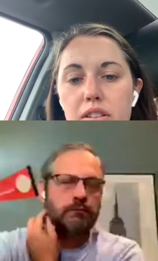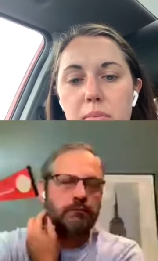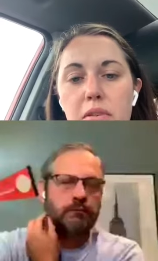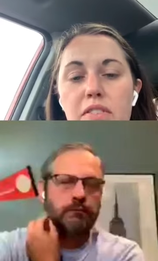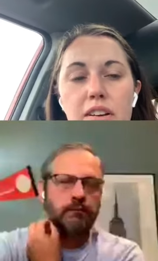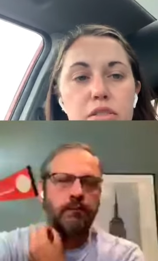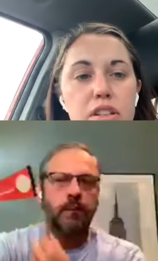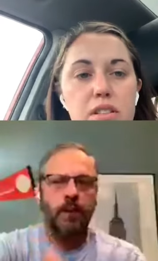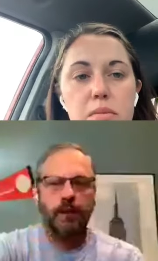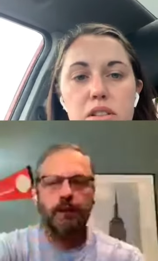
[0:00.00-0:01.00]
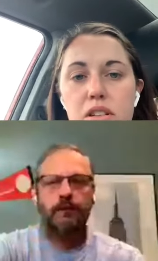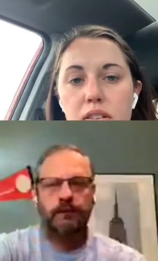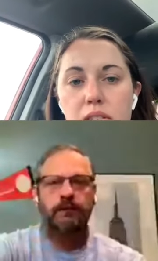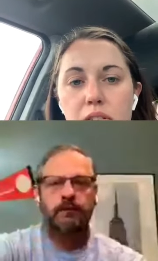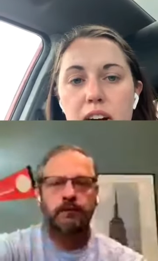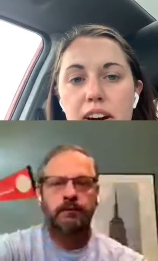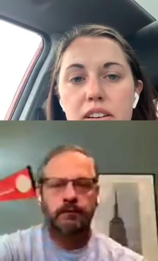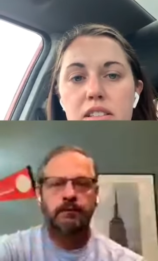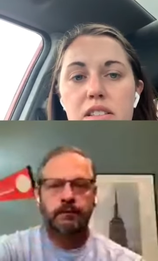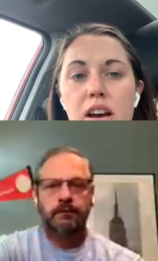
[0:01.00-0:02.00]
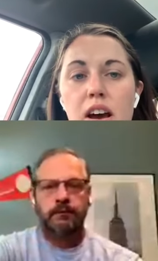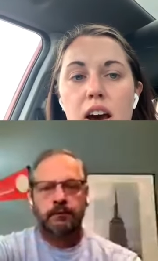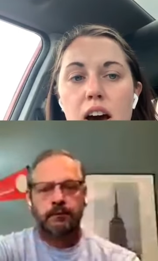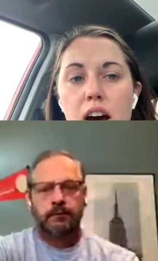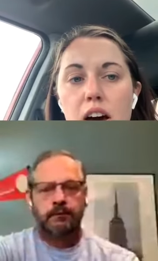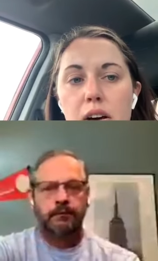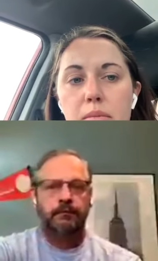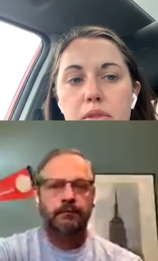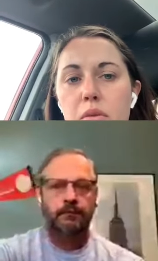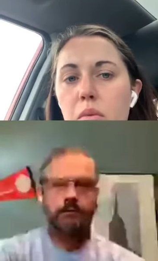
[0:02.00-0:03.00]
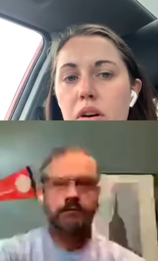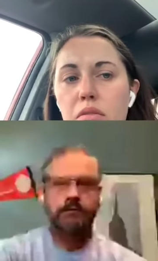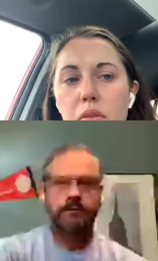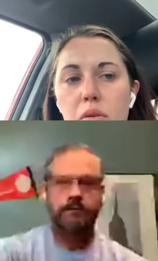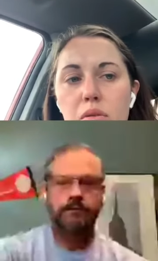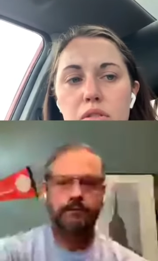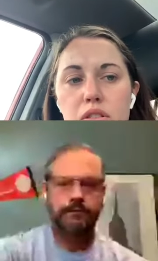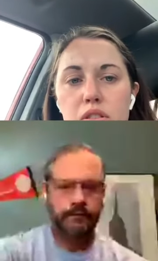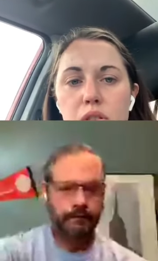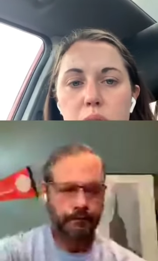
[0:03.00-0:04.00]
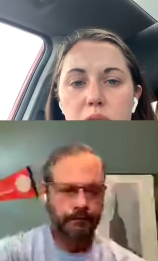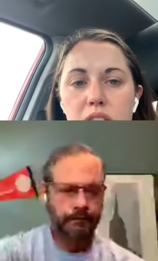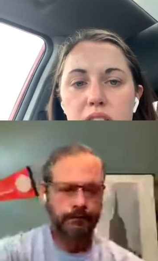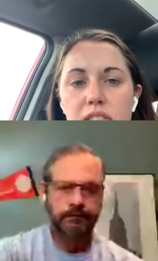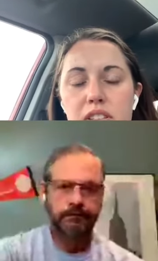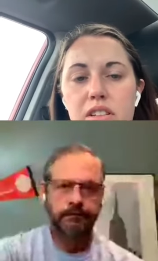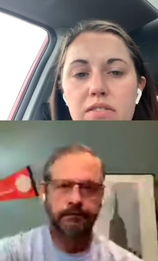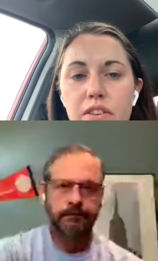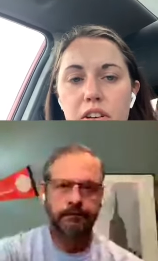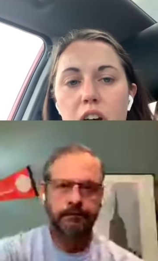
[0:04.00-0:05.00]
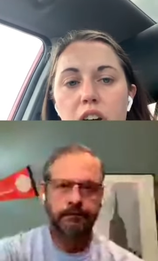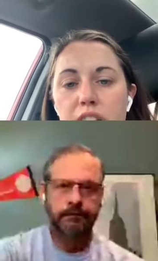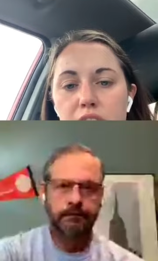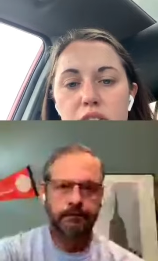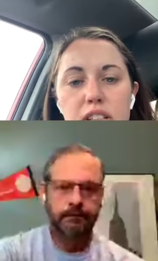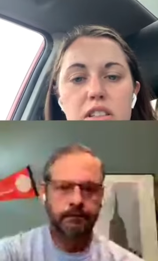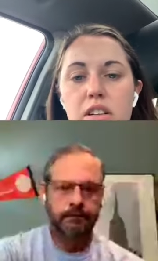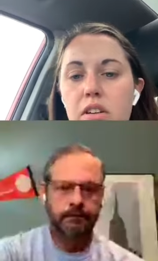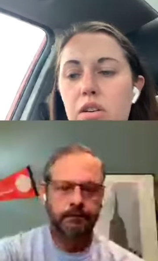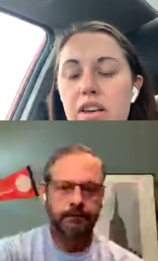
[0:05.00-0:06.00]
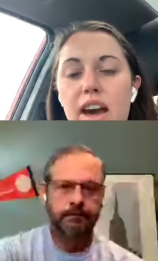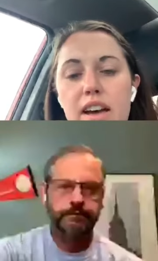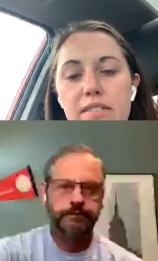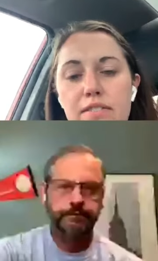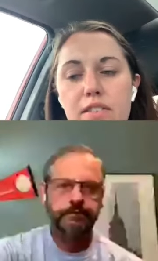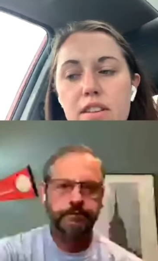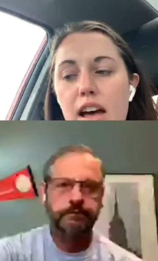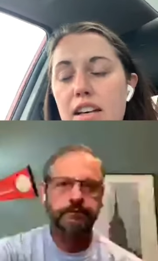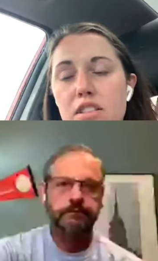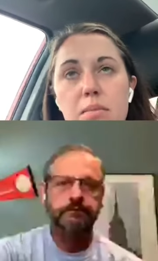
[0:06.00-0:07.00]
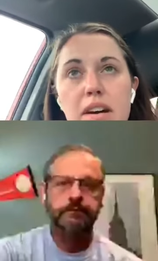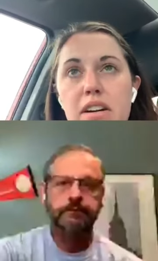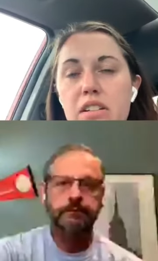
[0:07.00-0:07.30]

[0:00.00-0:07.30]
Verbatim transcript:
Speaker 1: component to prevent transmission of the virus um, so what role does umd envision for contact tracing or like have